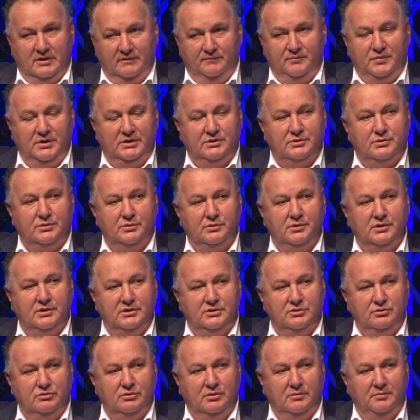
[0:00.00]
I've been
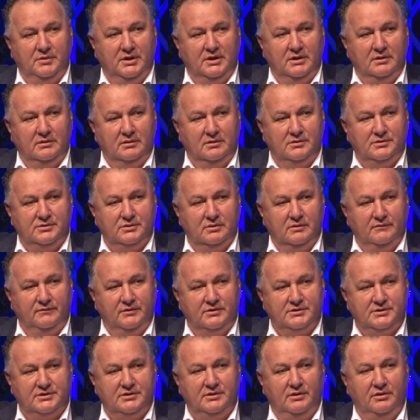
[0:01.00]
talking to you about, the sort of
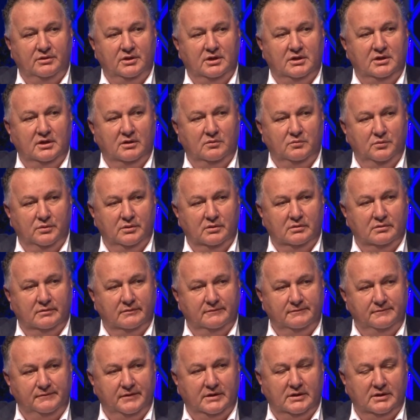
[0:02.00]
synthetic world
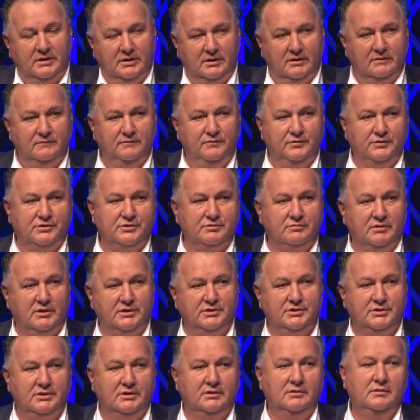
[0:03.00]
of funding
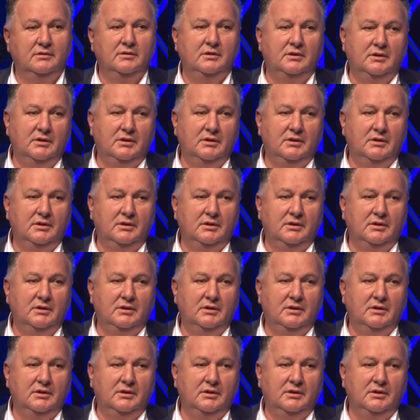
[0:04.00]
infrastructure,